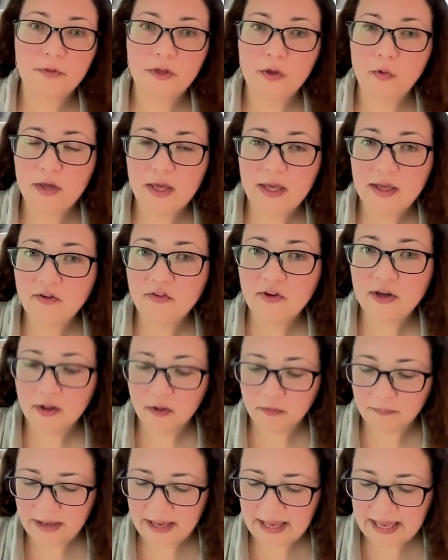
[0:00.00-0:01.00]
you can't
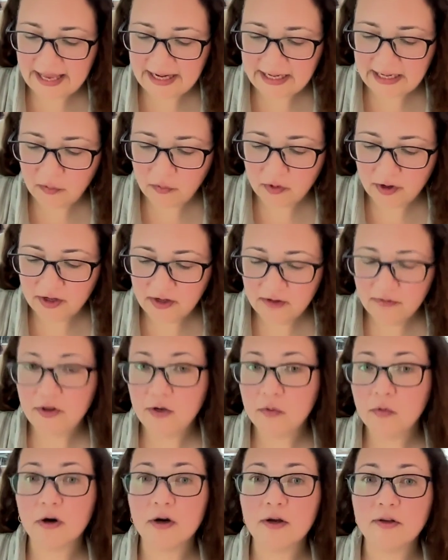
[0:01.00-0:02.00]
help anyone if
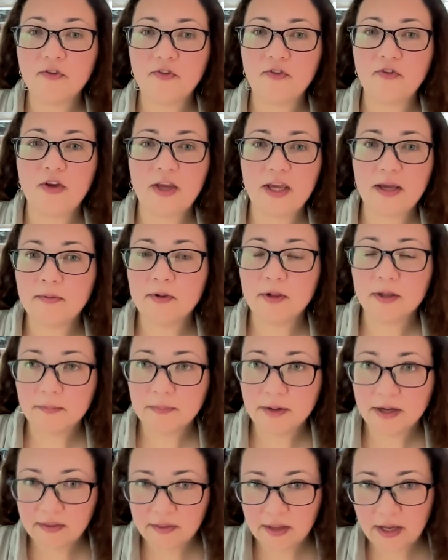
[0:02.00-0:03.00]
you are unstable.
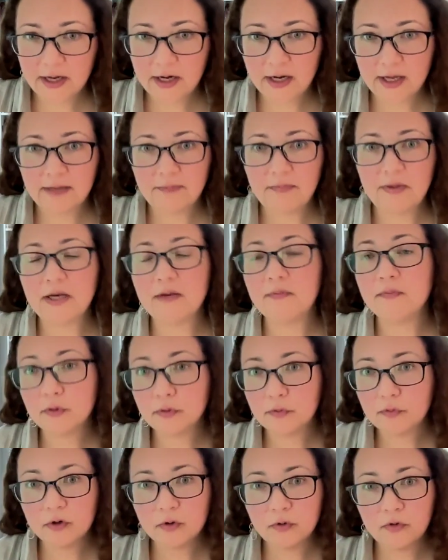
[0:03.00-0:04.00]
And by that, I mean in
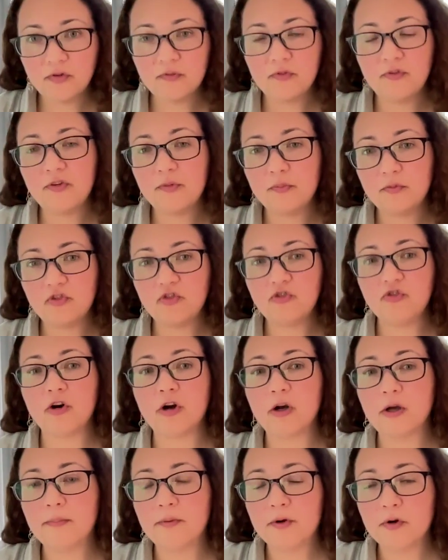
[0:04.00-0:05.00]
the throes of some
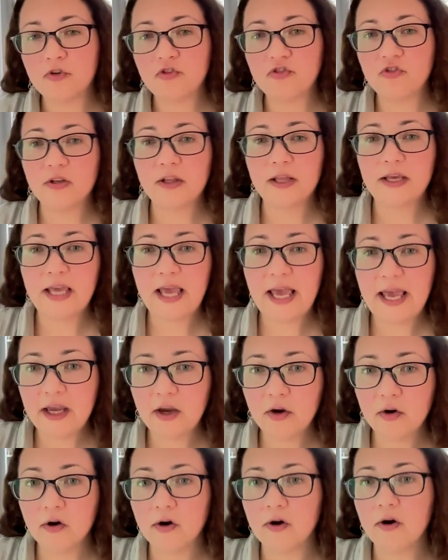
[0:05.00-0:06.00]
strong emotion like
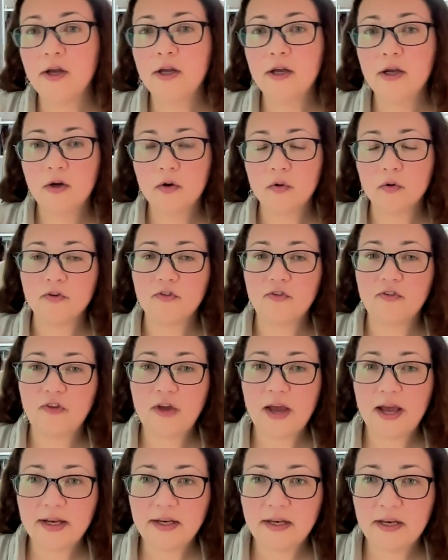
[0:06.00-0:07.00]
anger or
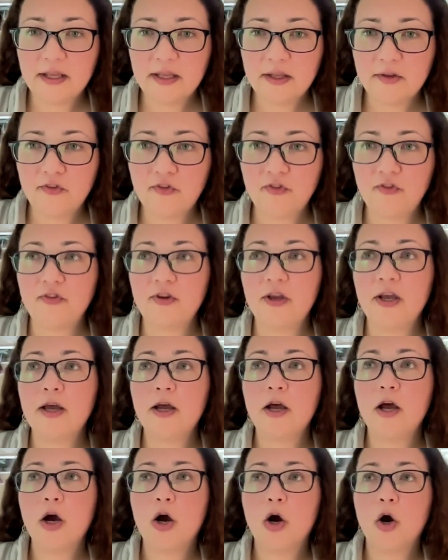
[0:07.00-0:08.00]
sadness
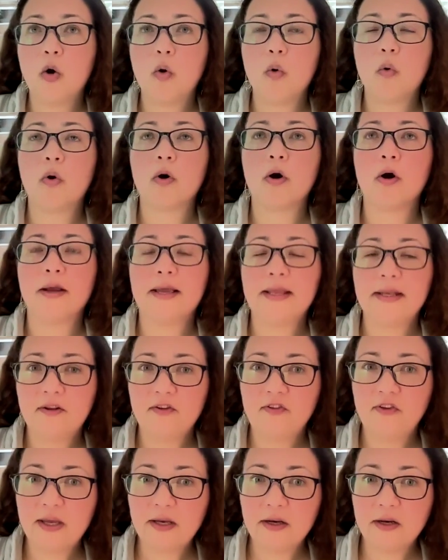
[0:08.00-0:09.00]
or
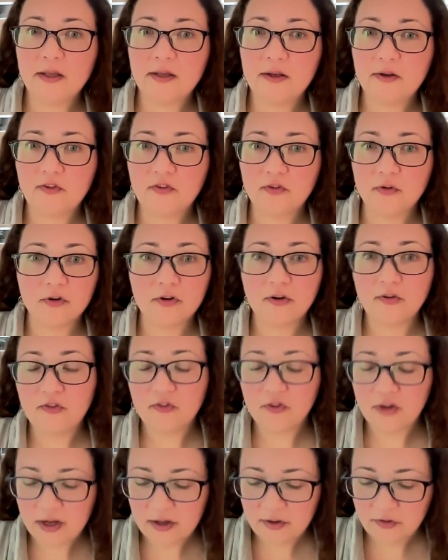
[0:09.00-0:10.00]
indignance or
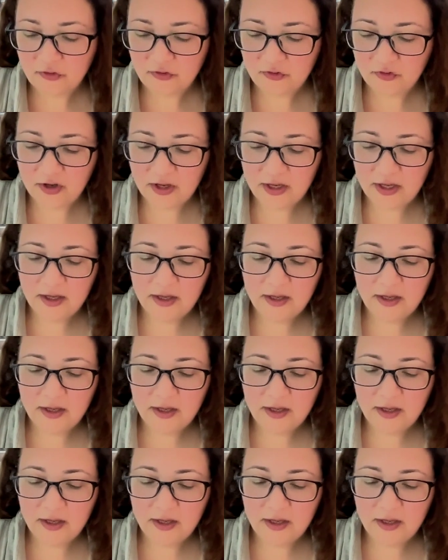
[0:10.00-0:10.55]
disgust.